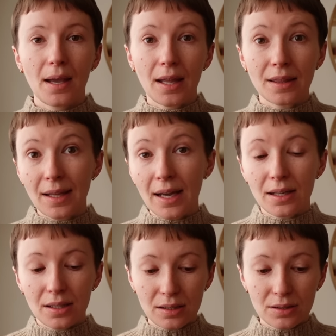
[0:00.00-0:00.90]
and
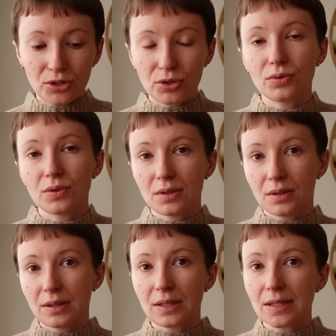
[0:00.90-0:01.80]
then choose
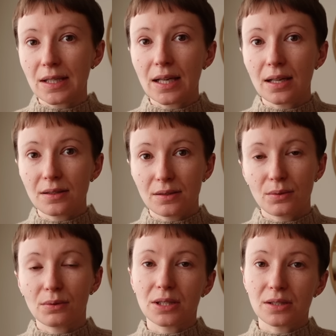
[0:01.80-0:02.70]
the size
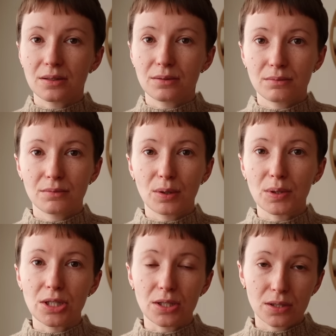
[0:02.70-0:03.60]
which
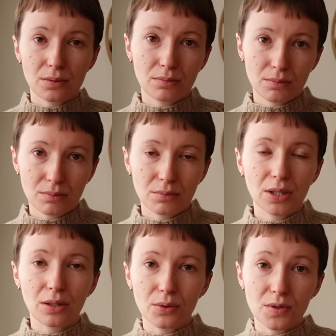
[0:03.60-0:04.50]
is
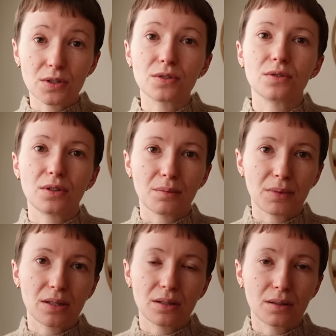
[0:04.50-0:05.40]
closer to
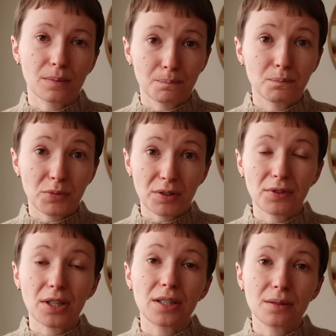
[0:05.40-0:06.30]
your
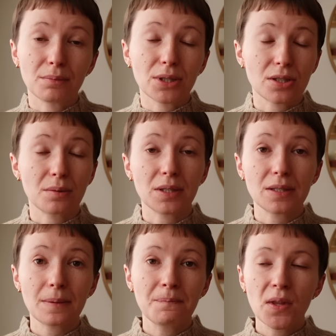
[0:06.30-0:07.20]
preferred
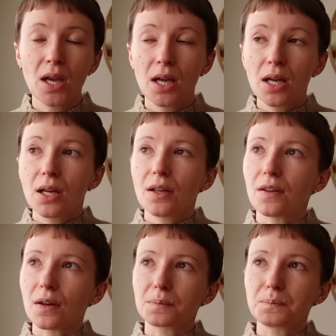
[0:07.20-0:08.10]
measurement.
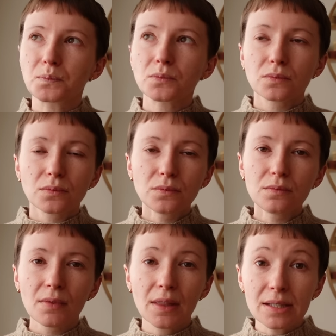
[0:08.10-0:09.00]
So
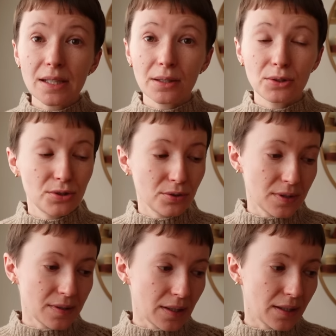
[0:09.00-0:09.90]
that's how you
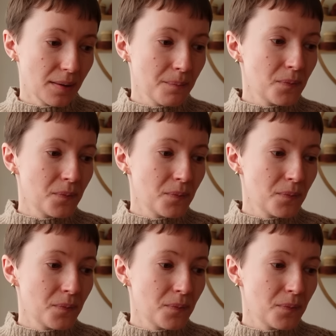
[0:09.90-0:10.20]
choose a side.